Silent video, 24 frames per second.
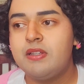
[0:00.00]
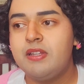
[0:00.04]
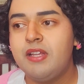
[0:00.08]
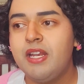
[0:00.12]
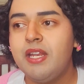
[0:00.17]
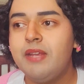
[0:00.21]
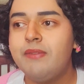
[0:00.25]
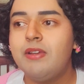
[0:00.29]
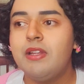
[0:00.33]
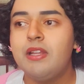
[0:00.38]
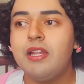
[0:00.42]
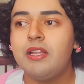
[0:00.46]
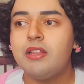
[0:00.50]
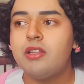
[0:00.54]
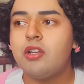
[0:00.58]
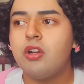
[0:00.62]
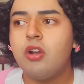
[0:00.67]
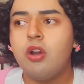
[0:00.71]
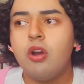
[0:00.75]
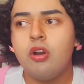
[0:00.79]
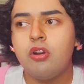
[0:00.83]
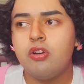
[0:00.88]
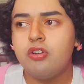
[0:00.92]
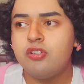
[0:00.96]
Not even like the
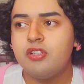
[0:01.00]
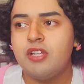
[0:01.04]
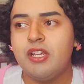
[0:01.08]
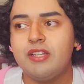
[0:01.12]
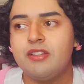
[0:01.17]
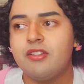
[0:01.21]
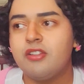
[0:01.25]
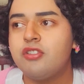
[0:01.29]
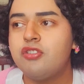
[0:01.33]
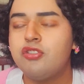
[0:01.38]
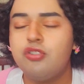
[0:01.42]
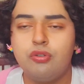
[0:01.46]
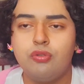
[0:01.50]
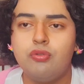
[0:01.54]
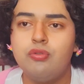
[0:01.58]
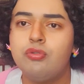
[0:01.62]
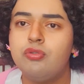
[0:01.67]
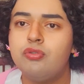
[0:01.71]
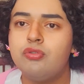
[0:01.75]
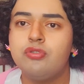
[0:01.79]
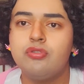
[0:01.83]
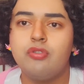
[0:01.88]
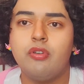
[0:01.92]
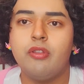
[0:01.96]
Cars, like the
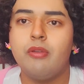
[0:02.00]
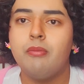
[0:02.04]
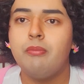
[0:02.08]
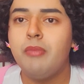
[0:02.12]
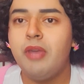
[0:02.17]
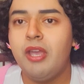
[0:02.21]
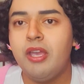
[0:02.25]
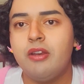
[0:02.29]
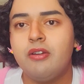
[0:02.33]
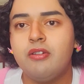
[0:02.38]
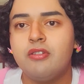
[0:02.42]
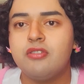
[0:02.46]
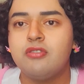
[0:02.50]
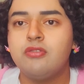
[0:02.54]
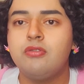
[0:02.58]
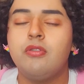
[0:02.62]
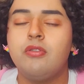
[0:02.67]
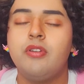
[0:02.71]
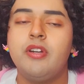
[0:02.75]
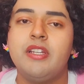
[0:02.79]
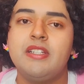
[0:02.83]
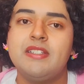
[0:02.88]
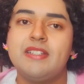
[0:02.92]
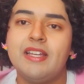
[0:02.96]
Toons or the Mater
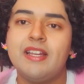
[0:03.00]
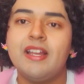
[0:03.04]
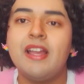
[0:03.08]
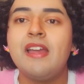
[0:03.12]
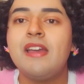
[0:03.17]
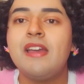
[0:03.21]
stories, like